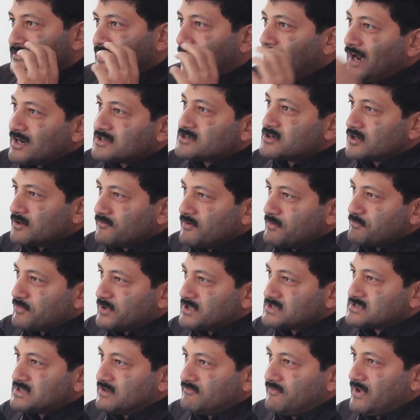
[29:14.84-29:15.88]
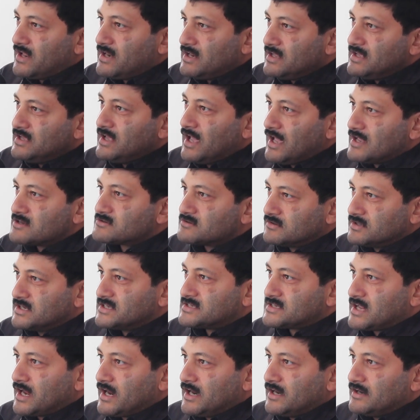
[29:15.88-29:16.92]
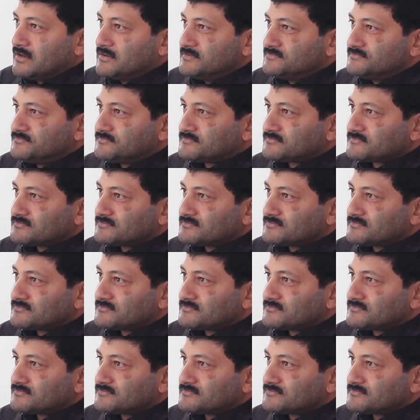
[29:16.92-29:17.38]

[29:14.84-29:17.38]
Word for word: that sort of a person, when he has to decide,